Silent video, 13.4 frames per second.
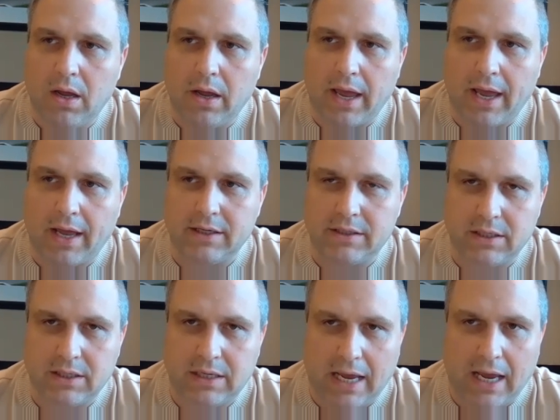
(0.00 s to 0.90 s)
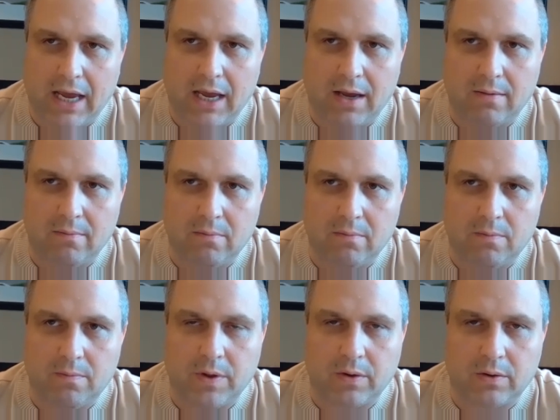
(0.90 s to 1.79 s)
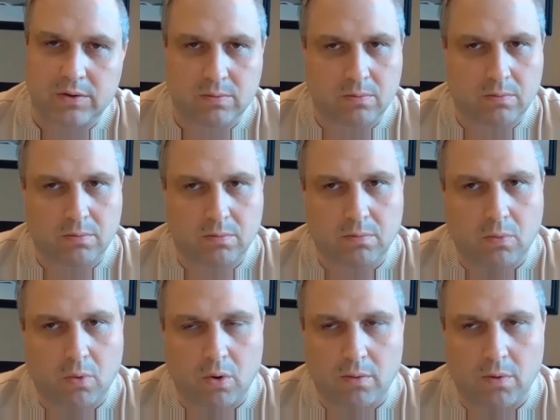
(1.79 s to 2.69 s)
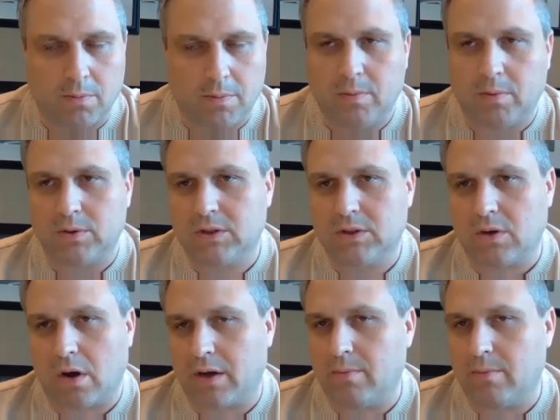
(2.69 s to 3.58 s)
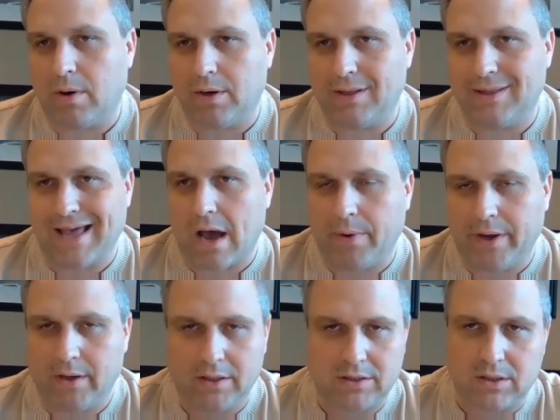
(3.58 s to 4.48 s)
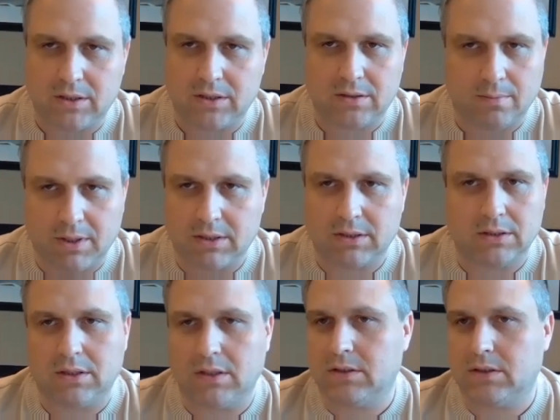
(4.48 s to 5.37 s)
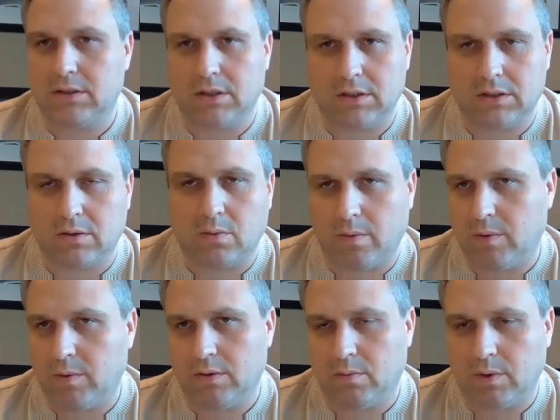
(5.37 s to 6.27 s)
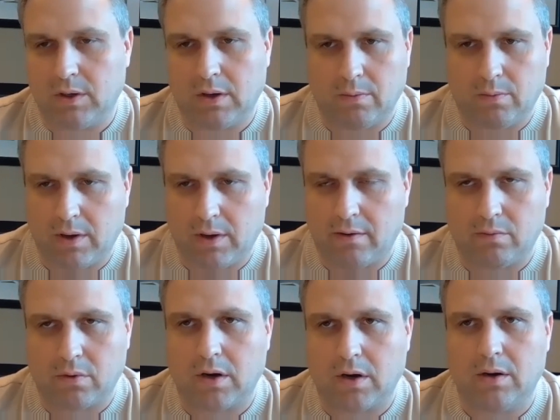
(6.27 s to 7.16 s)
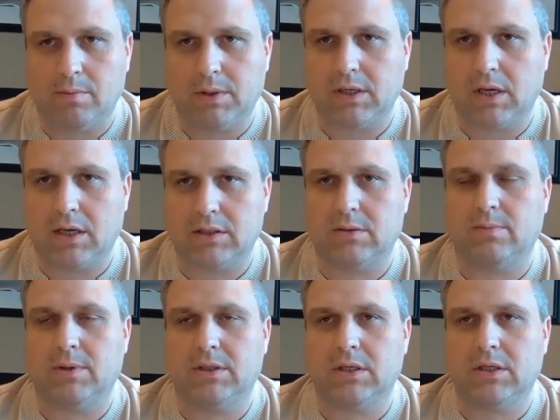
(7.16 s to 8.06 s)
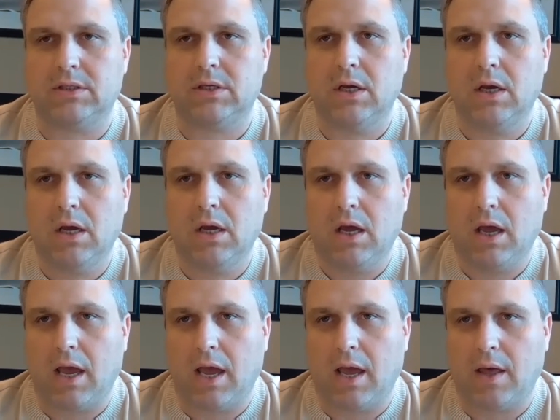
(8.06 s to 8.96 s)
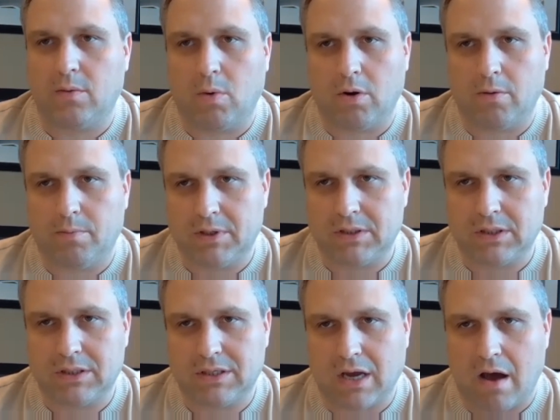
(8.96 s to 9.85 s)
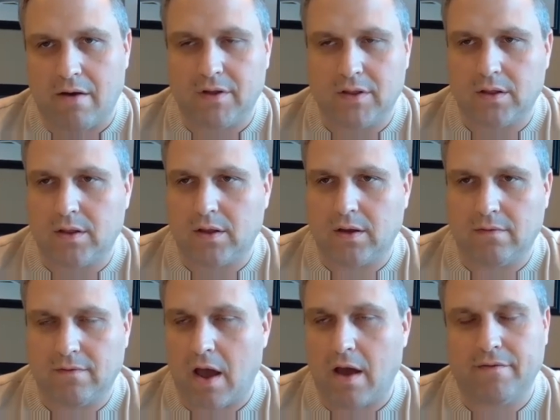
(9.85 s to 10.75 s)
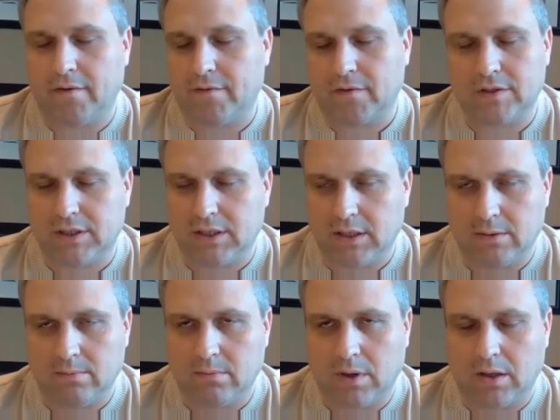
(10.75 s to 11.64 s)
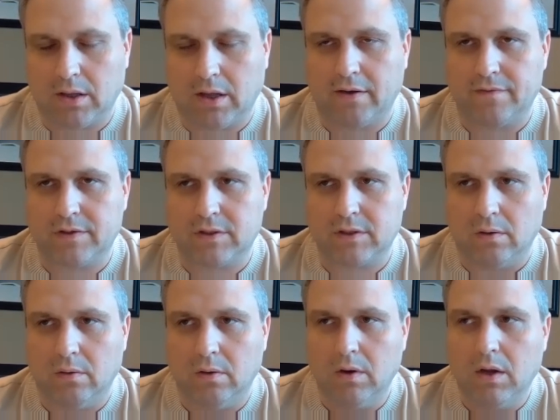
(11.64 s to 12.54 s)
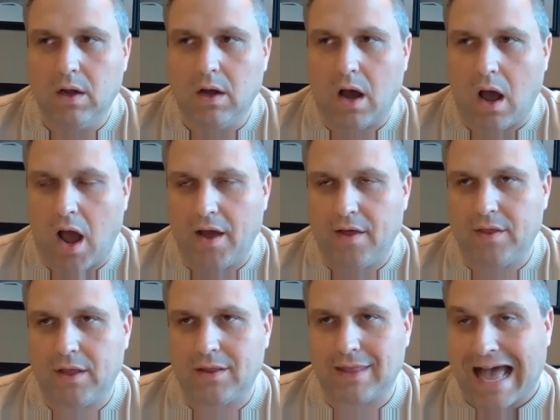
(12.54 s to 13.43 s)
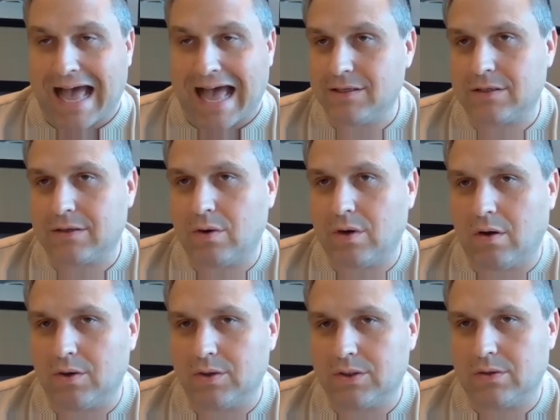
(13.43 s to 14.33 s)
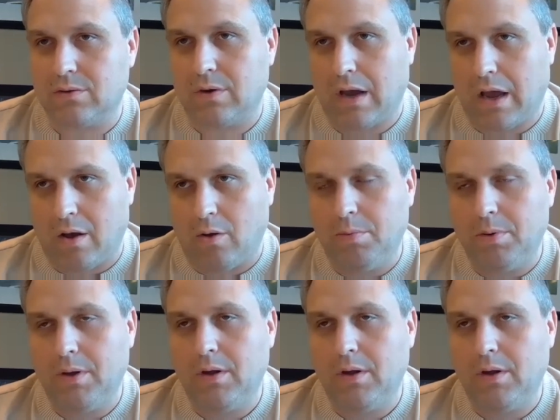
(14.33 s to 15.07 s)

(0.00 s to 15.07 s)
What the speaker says: And today there's more and more people just talk about it that way. It's just a business. It's just the way we do it. We run it as a business, and they're more business savvy than I've ever seen in my life. So I think that's going to also help